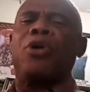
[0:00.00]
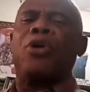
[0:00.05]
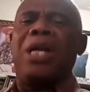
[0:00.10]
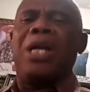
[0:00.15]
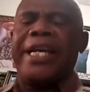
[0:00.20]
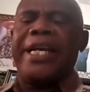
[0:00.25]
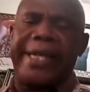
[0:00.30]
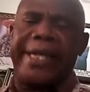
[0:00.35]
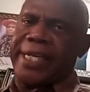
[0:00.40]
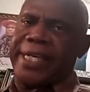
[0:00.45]

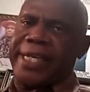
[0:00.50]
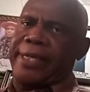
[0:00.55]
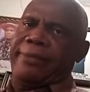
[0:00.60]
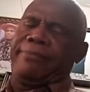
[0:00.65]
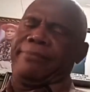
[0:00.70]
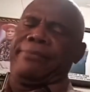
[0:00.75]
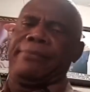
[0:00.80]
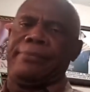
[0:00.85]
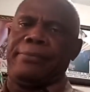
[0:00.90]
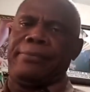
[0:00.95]
leading.
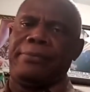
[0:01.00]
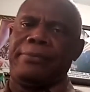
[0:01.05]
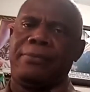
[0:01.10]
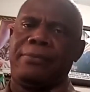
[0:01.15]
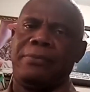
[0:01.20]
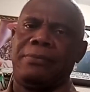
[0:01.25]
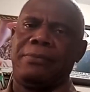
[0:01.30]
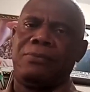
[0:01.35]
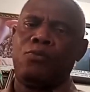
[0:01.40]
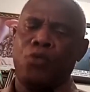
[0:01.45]

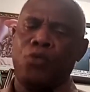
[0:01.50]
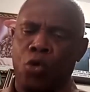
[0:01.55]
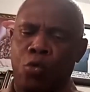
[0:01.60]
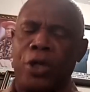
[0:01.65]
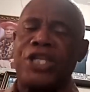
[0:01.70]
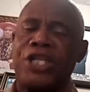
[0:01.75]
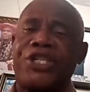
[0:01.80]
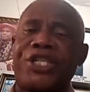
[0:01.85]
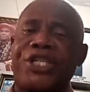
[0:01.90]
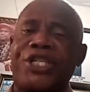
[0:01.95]

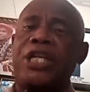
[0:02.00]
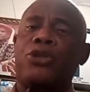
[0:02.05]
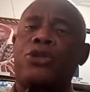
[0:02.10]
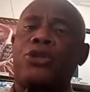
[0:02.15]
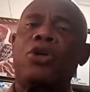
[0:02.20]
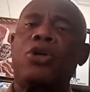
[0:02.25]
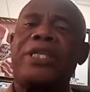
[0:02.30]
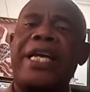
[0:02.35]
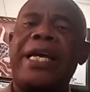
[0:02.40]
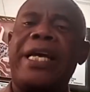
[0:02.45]
We see
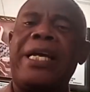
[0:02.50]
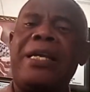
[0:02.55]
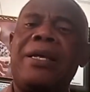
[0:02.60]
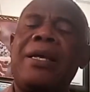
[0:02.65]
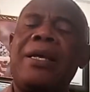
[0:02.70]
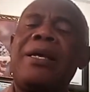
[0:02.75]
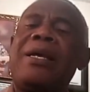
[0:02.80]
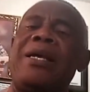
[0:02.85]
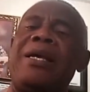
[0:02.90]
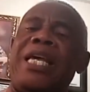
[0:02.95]
today
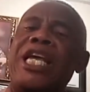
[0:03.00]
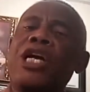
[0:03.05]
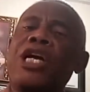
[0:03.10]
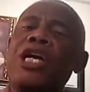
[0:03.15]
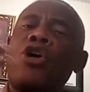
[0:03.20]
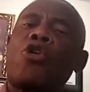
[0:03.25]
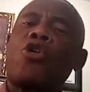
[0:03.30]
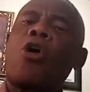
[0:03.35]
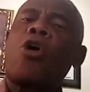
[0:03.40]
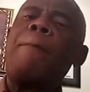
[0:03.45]

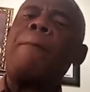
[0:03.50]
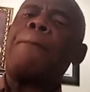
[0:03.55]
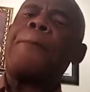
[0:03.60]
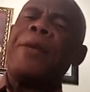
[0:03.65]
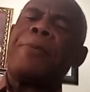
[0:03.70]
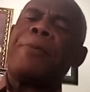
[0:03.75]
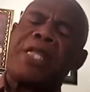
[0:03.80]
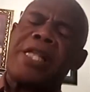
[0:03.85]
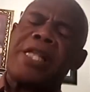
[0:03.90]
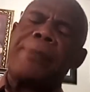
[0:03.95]

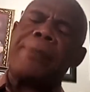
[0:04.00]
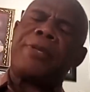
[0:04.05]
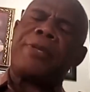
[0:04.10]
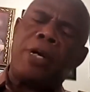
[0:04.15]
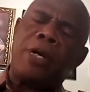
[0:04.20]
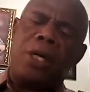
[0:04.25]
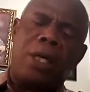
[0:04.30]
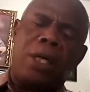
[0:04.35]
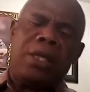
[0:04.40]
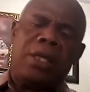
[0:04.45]
incompetent
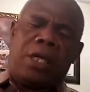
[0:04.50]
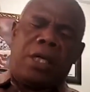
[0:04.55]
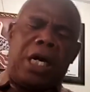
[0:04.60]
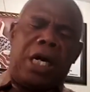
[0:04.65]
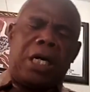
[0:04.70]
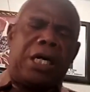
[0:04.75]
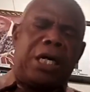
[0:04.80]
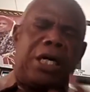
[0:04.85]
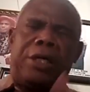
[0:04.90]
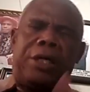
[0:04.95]
uh,
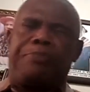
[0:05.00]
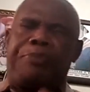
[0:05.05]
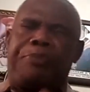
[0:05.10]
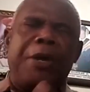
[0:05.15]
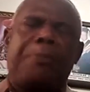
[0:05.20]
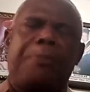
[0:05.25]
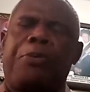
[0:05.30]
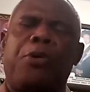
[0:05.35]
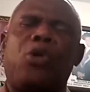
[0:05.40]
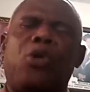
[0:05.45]
uh,
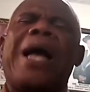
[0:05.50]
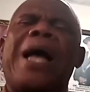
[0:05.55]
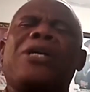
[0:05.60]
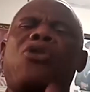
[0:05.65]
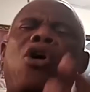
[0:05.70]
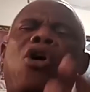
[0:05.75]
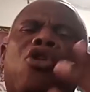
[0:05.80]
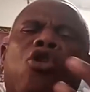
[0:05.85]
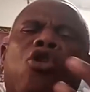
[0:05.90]
people who are not